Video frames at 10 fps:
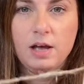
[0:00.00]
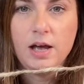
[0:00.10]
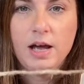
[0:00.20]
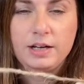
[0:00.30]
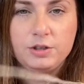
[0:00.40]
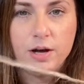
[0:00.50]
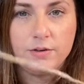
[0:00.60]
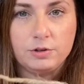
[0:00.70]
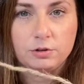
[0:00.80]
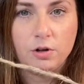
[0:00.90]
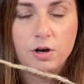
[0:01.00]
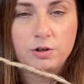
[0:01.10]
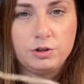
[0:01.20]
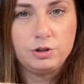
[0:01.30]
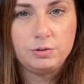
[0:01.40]
and you have your long
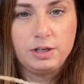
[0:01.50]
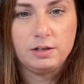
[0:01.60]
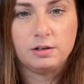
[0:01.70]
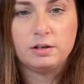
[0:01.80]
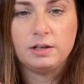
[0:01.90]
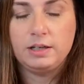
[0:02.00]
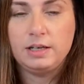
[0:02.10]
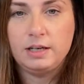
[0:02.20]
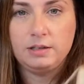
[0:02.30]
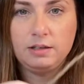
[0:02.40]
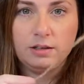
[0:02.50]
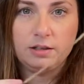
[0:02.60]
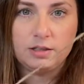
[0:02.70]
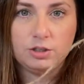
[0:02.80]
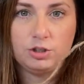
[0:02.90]
jute here. Again,
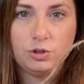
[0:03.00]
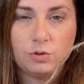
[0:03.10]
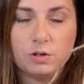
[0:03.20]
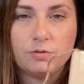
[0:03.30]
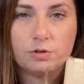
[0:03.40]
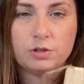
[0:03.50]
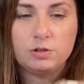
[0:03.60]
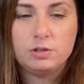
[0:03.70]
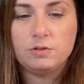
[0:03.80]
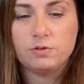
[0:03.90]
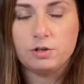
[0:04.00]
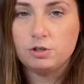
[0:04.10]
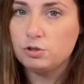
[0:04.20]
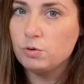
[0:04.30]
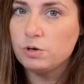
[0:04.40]
this is short for the
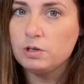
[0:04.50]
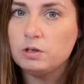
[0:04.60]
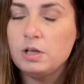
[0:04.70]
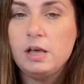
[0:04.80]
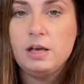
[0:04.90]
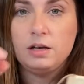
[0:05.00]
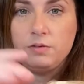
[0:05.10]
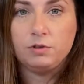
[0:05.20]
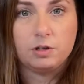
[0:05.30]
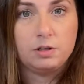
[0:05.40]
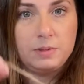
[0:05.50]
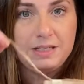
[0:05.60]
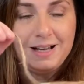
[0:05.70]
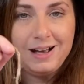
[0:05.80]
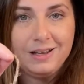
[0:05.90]
tutorial. If you're gonna be
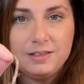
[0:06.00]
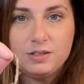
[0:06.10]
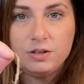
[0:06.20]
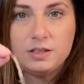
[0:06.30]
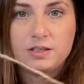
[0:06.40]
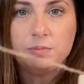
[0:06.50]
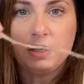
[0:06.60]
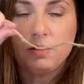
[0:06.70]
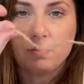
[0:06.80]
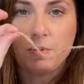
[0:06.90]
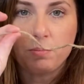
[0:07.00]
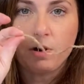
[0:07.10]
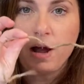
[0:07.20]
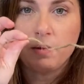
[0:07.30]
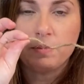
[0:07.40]
tying this onto something, remember
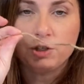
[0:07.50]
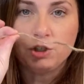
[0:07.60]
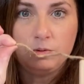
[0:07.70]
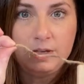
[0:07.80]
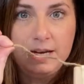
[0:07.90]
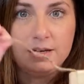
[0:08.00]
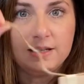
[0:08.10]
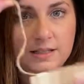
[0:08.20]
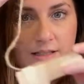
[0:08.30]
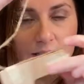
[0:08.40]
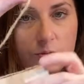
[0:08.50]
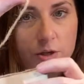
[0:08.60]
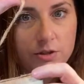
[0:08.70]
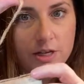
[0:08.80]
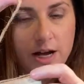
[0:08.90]
how much you need, because this is what
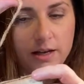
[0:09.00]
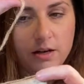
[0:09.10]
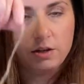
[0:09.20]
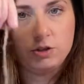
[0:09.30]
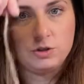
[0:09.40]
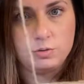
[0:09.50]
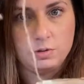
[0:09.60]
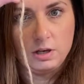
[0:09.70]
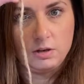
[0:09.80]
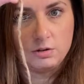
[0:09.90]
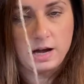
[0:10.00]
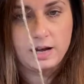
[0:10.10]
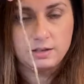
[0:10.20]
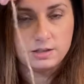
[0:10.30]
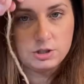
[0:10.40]
you're tying it onto. Either
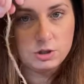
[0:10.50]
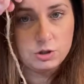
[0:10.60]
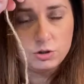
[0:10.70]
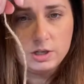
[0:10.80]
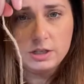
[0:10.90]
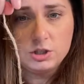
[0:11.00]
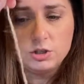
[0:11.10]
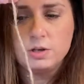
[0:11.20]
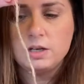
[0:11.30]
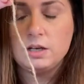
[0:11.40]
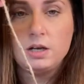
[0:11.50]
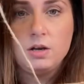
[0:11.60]
adding strings to it,